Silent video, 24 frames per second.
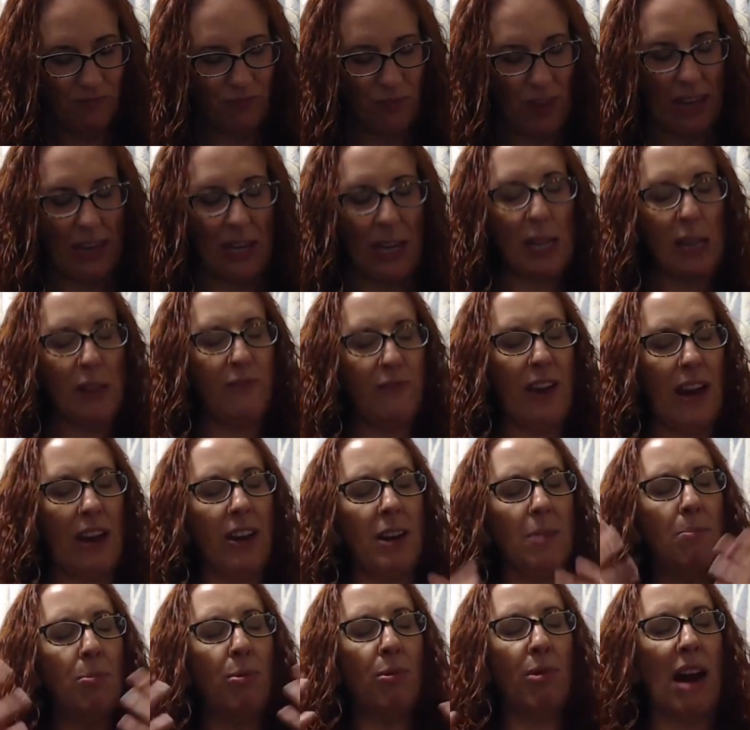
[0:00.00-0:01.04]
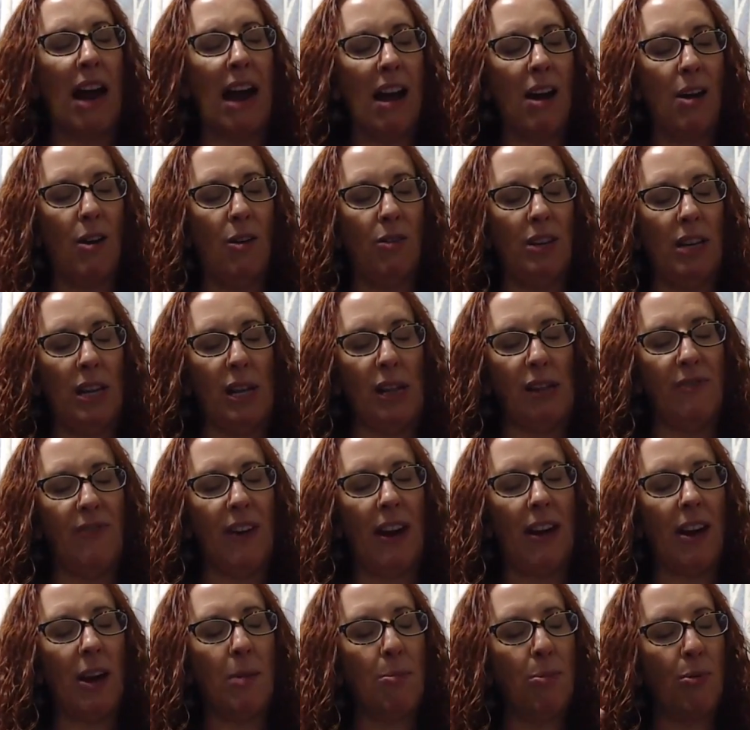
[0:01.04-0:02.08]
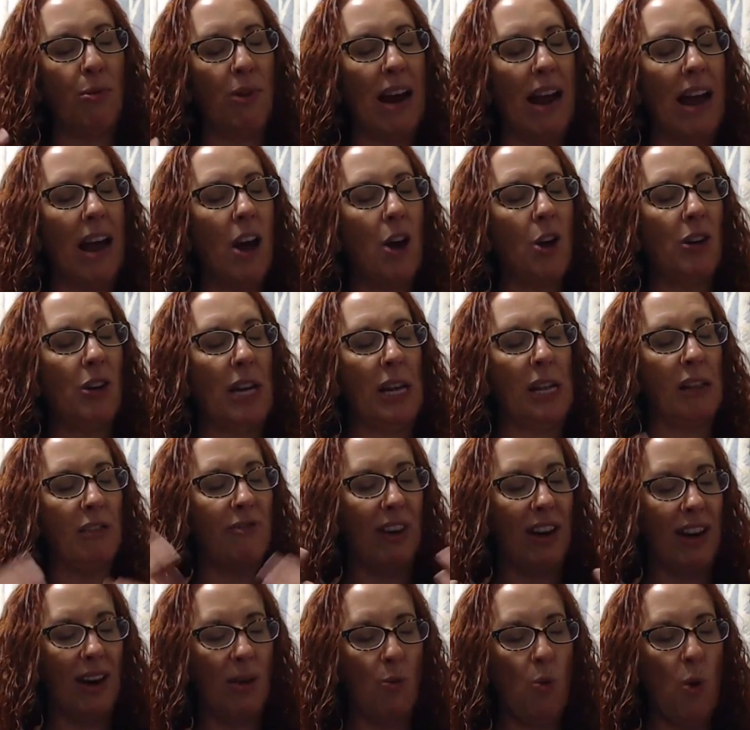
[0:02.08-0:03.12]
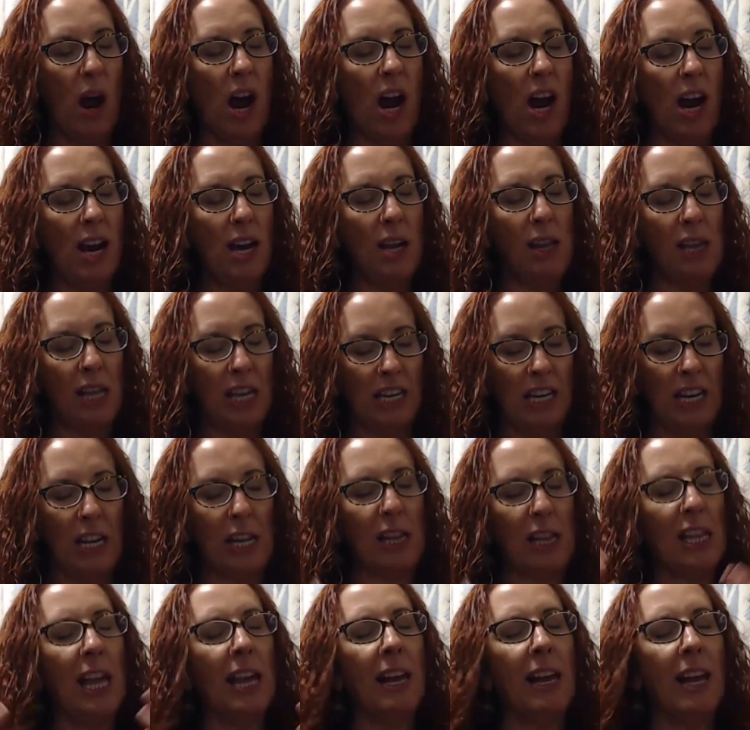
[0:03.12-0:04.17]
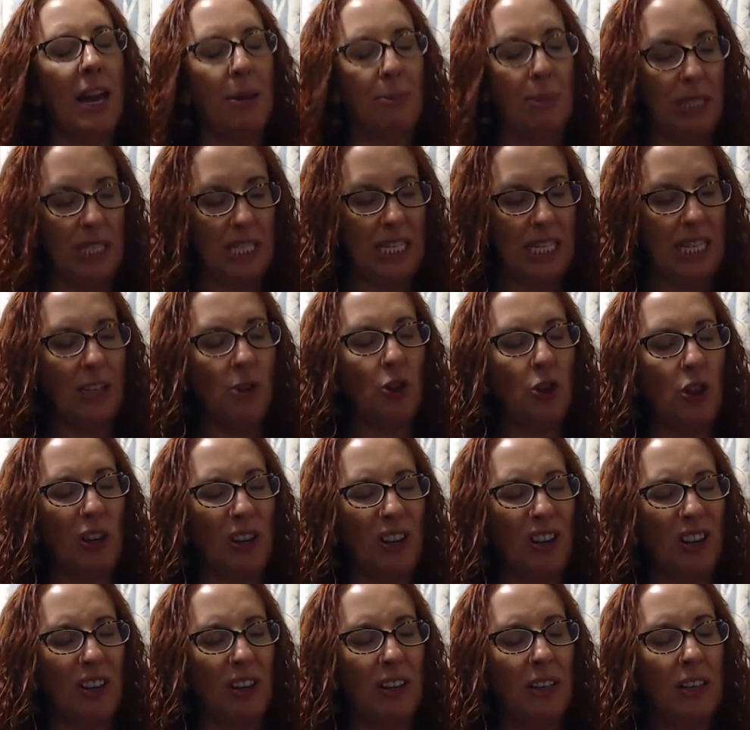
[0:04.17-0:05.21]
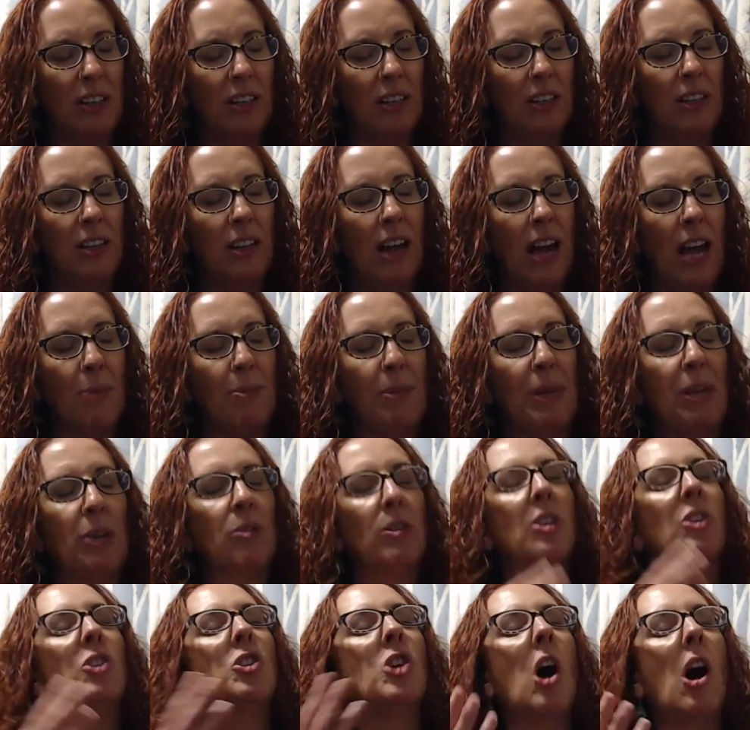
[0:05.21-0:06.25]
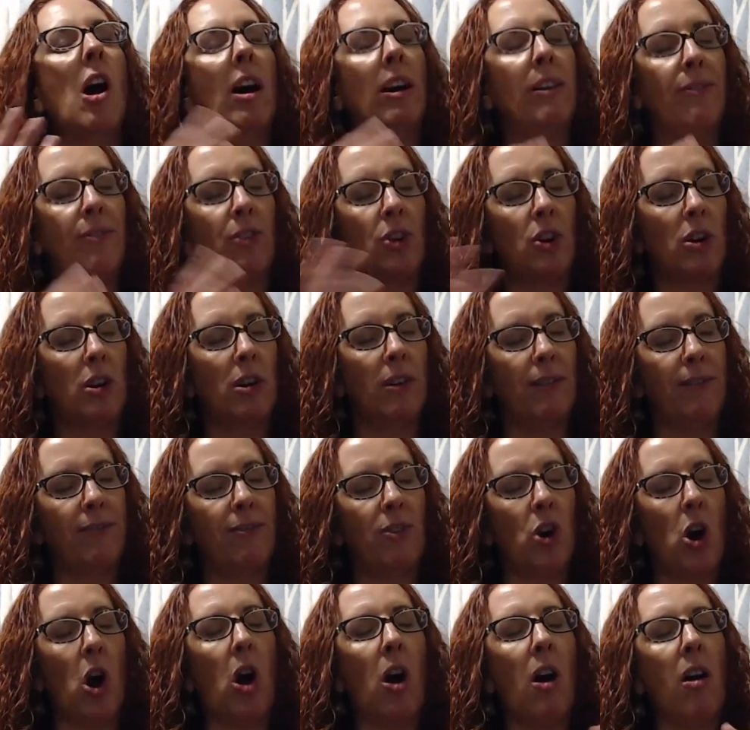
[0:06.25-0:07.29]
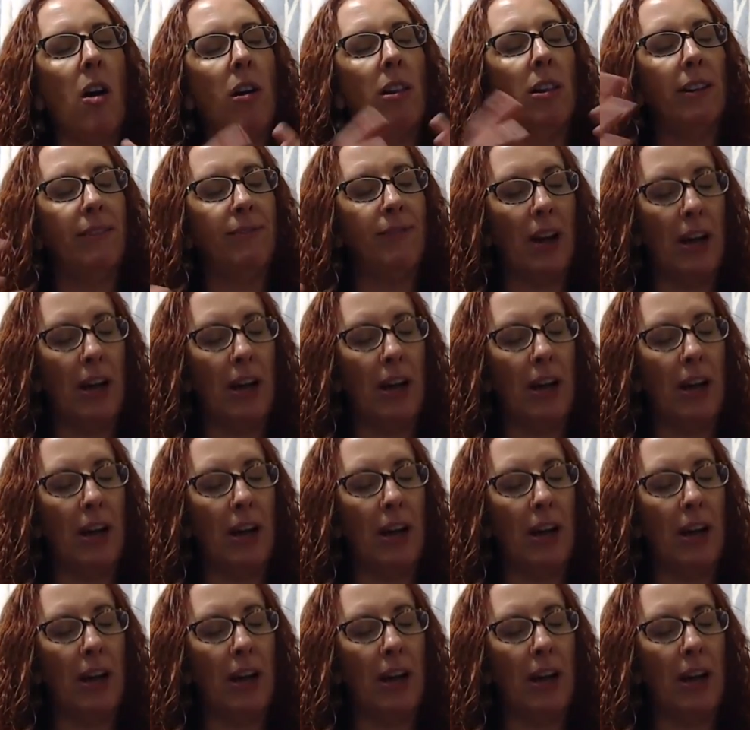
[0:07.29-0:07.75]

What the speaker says: And he's very proud. He's very proud. He's very wise. And he's saying, I'm a teacher. I'm here to talk for all of